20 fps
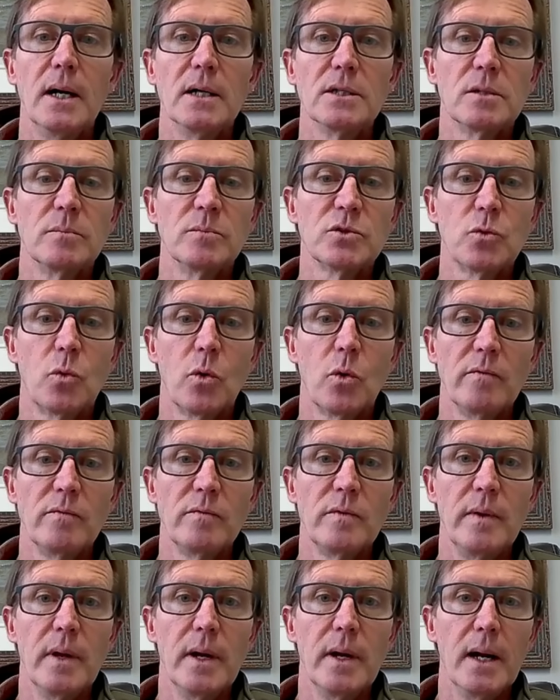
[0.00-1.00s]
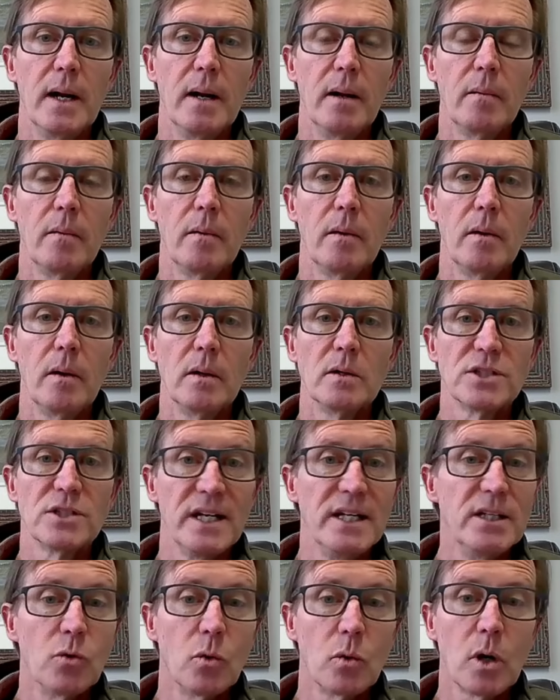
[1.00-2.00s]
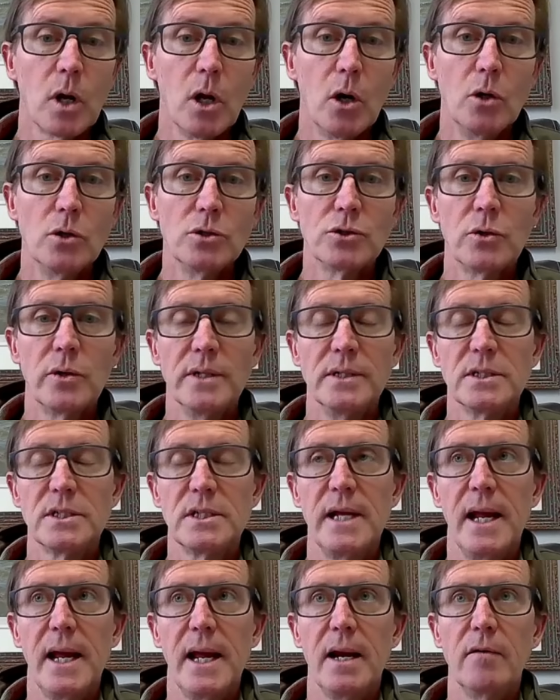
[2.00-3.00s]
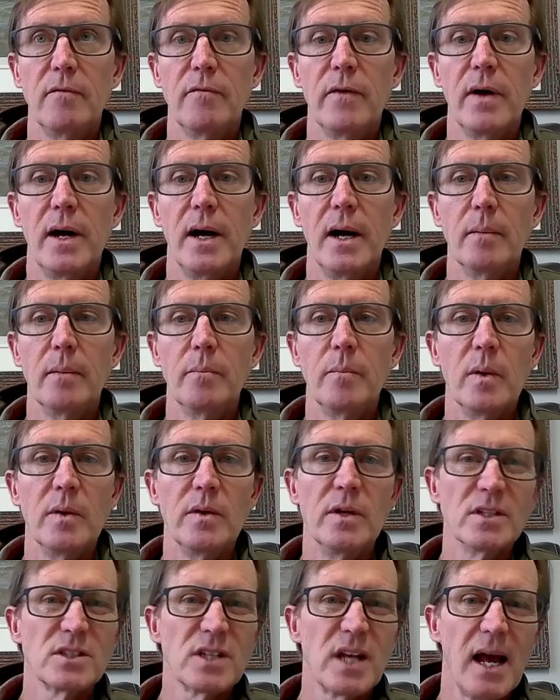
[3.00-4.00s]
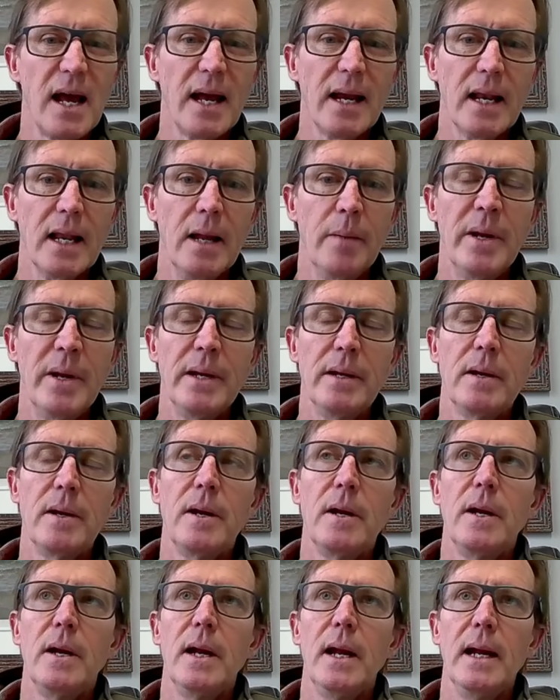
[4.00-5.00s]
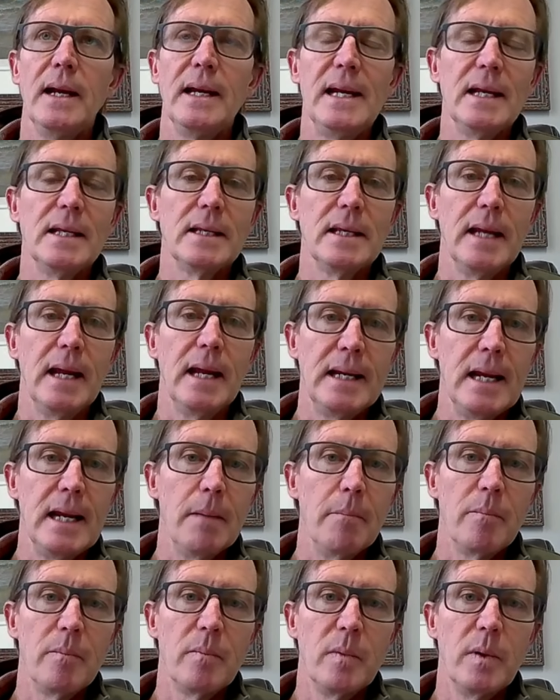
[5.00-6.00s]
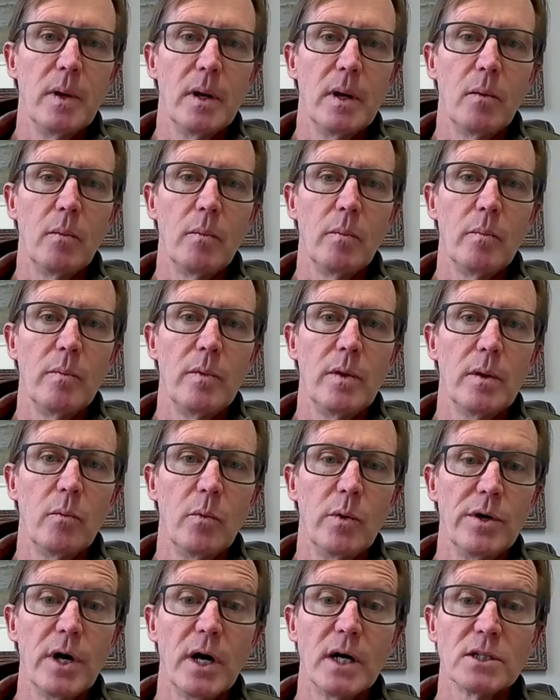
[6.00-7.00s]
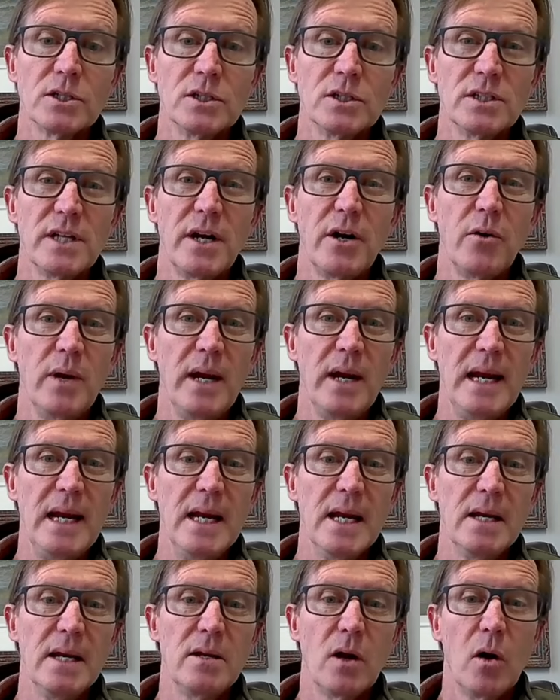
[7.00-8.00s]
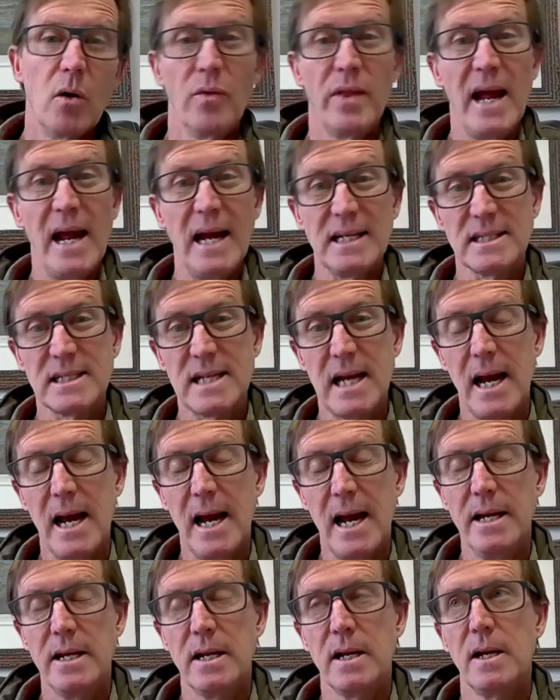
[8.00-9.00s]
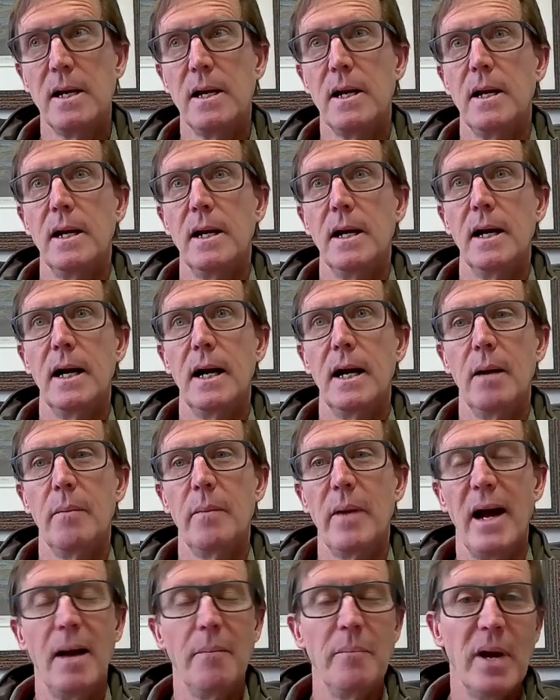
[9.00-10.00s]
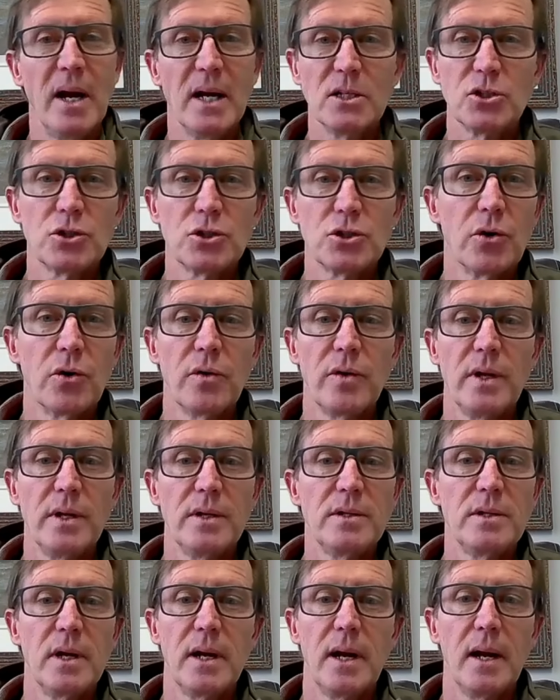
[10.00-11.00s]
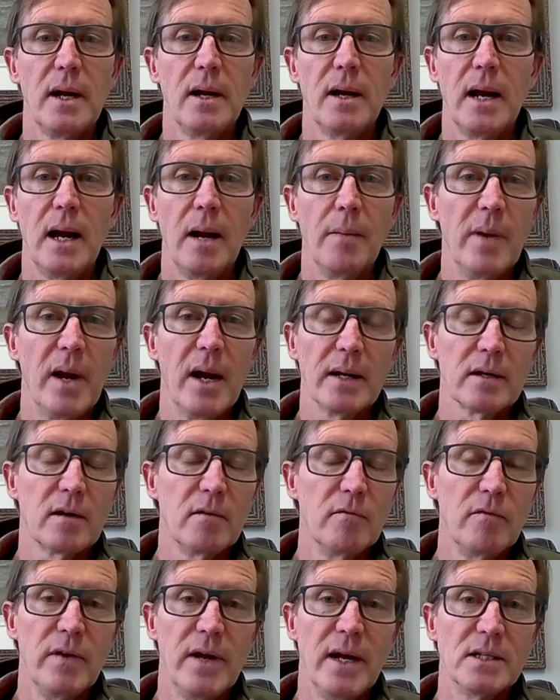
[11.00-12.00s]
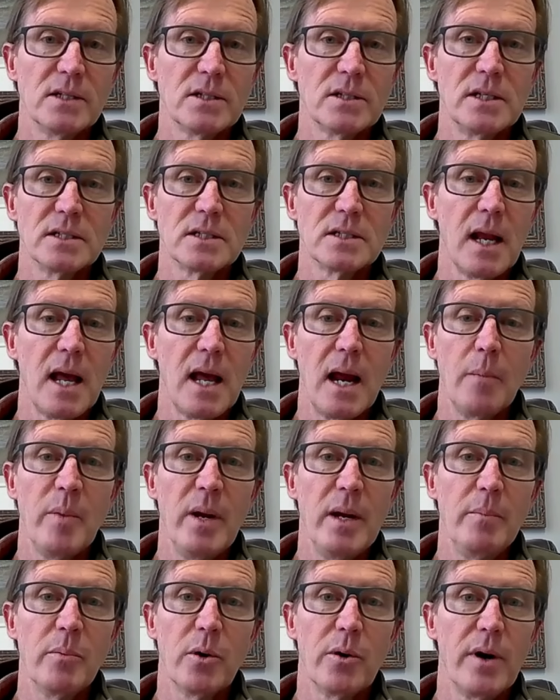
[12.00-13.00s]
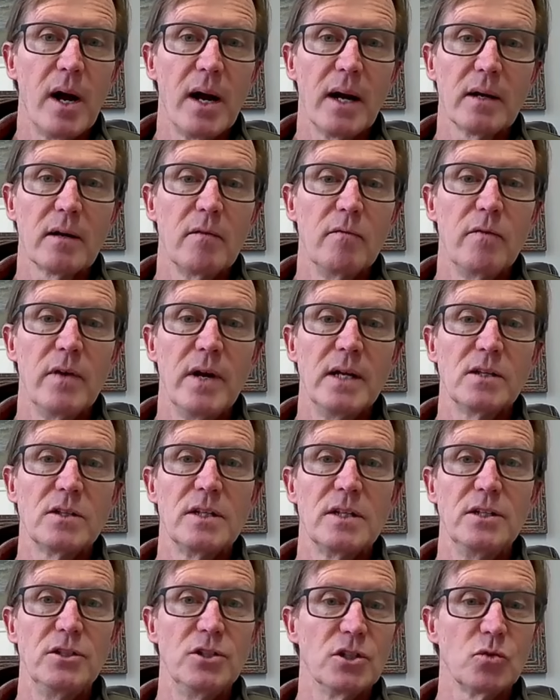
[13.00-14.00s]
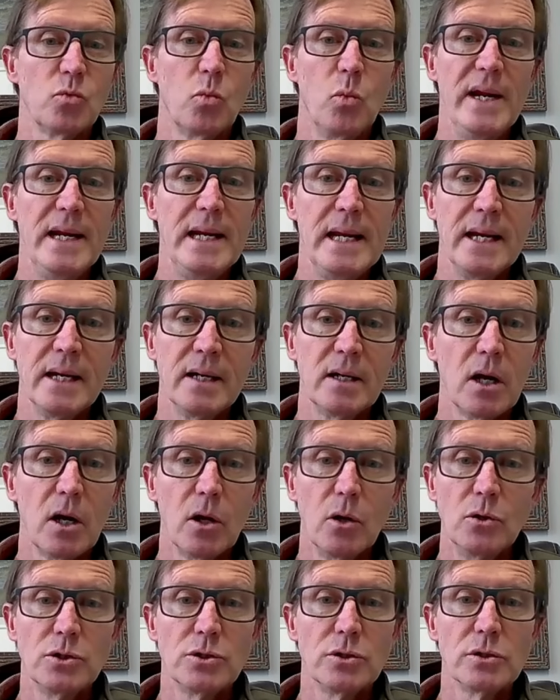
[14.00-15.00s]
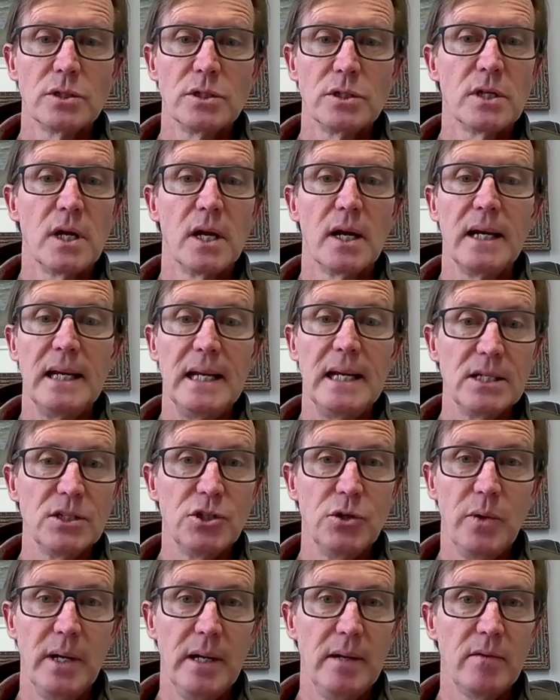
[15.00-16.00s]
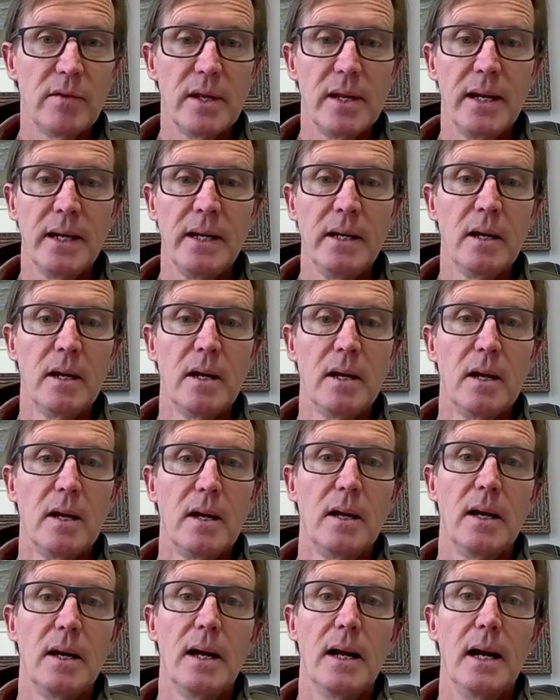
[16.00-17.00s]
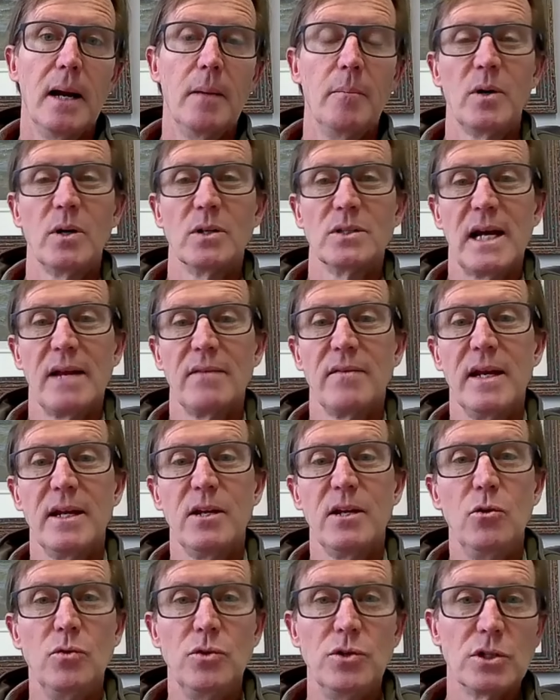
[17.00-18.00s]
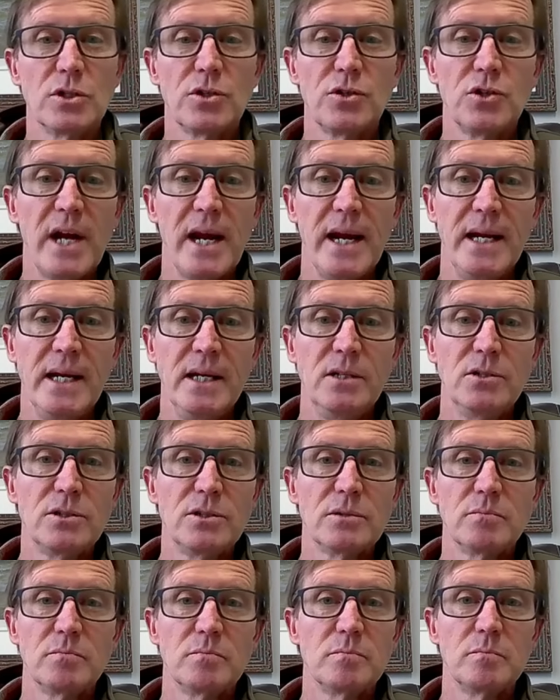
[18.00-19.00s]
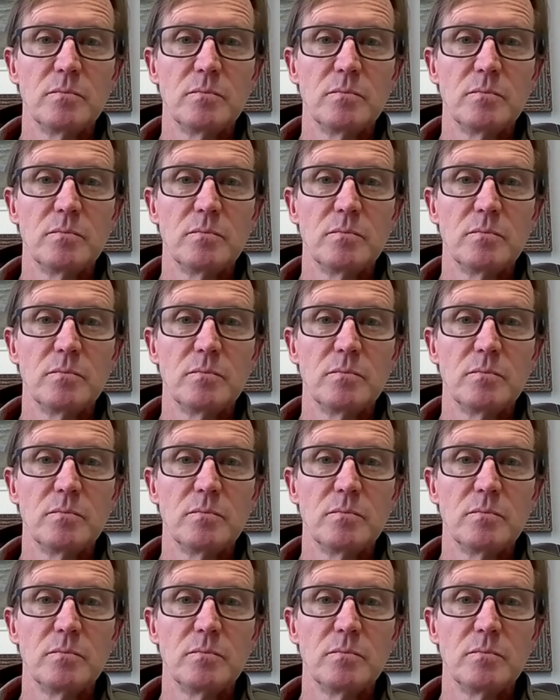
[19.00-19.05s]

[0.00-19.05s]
some sort of seasonal closure instead of the slot limit, and get the reductions that are needed on that side. I'm not sure that I'm not convinced, as a lot of people are not convinced, that just weekend closures is going to get you anything, because I think you just change